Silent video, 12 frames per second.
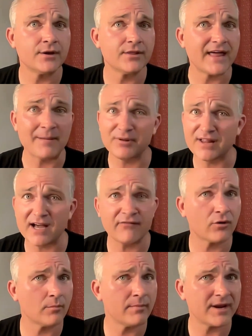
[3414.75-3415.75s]
that
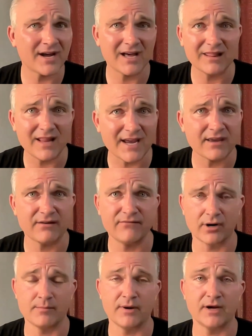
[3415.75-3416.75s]
platform may not like it
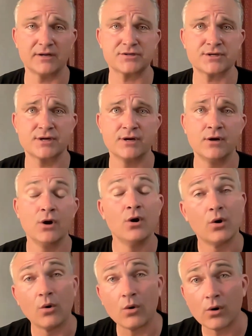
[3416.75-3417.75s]
very much.
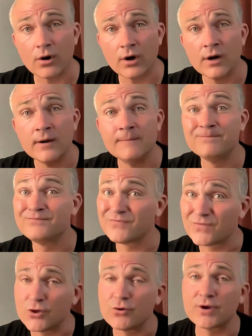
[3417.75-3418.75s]
Or
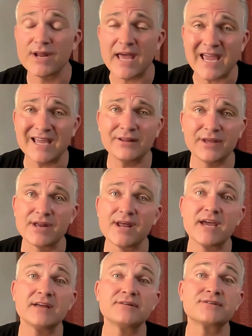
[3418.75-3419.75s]
you could
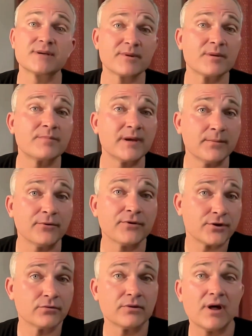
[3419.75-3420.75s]
alienate some of the people
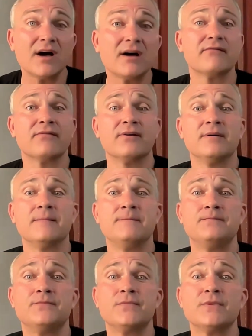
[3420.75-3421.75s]
that you love.
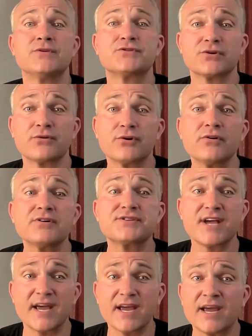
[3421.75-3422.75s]
So there is
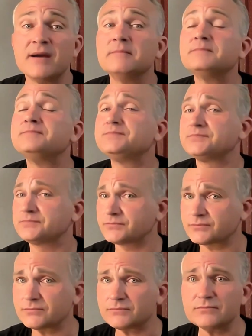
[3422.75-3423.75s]
a,
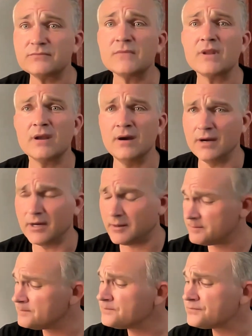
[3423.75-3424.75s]

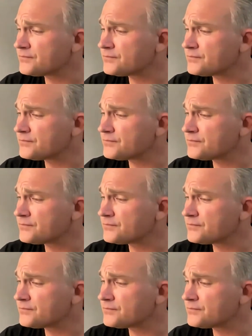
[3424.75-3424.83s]
um,